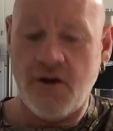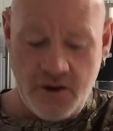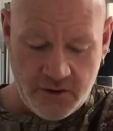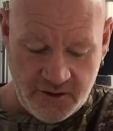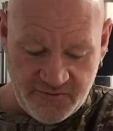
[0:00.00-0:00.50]
I'm
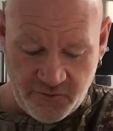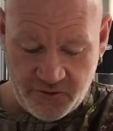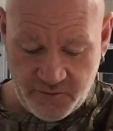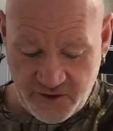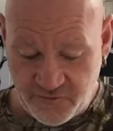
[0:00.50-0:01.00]
going to have one
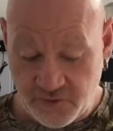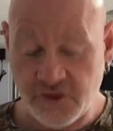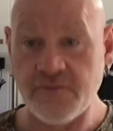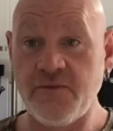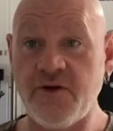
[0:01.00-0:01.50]
of Matthew's.
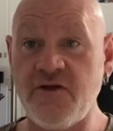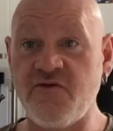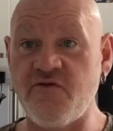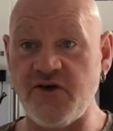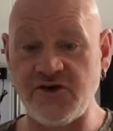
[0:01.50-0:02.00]
Put it in the
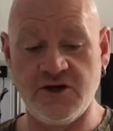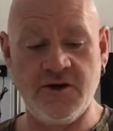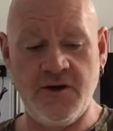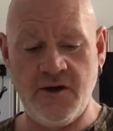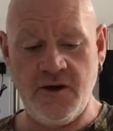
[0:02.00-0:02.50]
fridge.
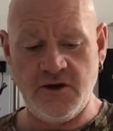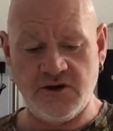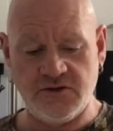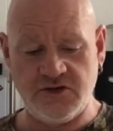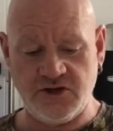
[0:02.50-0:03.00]

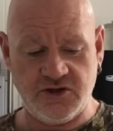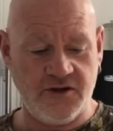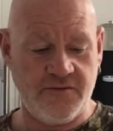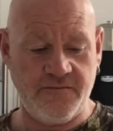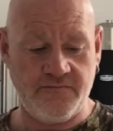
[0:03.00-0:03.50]
It's just
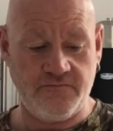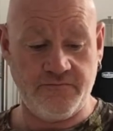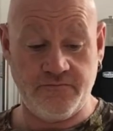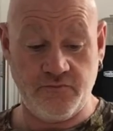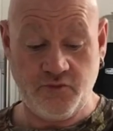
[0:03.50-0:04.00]
a,
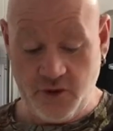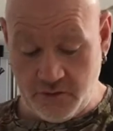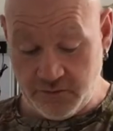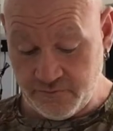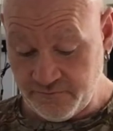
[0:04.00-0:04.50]
well,
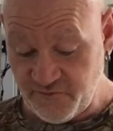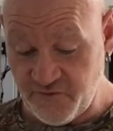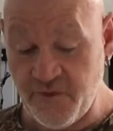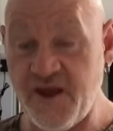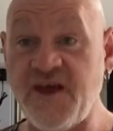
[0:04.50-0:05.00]
for
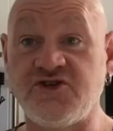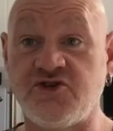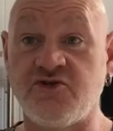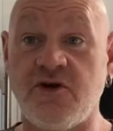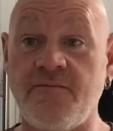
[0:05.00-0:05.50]
me, that's a
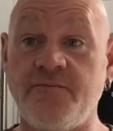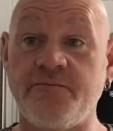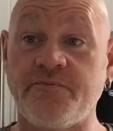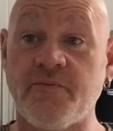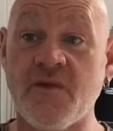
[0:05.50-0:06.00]
treat.
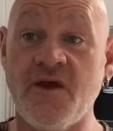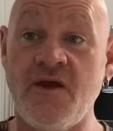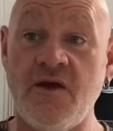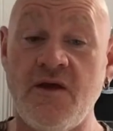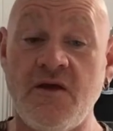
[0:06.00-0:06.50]

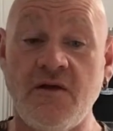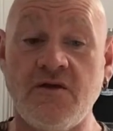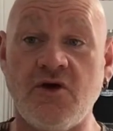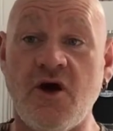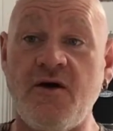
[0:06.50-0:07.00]

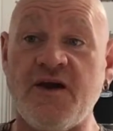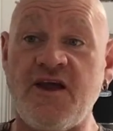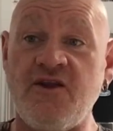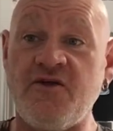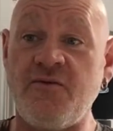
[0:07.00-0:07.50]
You can't
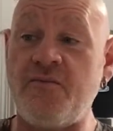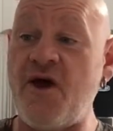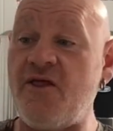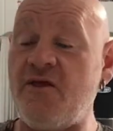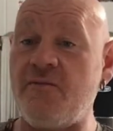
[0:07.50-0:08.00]
get nothing
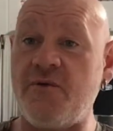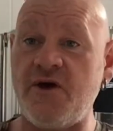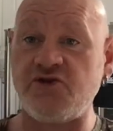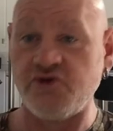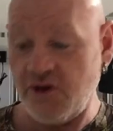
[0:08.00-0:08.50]
better than a
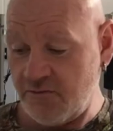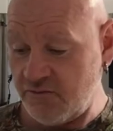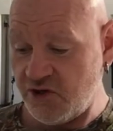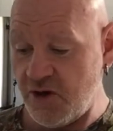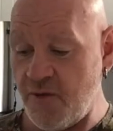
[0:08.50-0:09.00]
beer treat.
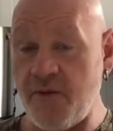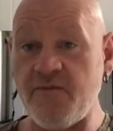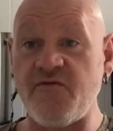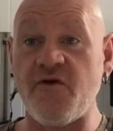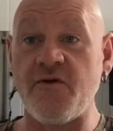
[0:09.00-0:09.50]
To come home
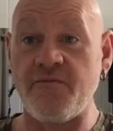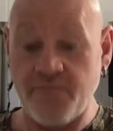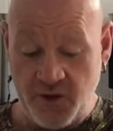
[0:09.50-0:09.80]
and find